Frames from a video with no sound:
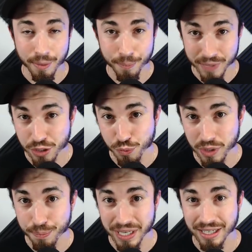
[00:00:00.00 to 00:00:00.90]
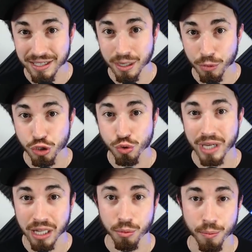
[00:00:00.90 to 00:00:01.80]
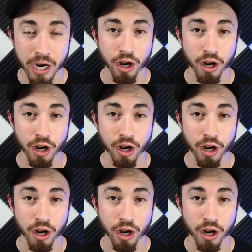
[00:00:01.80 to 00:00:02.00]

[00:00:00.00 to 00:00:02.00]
this week beat number two Kaleb Romero.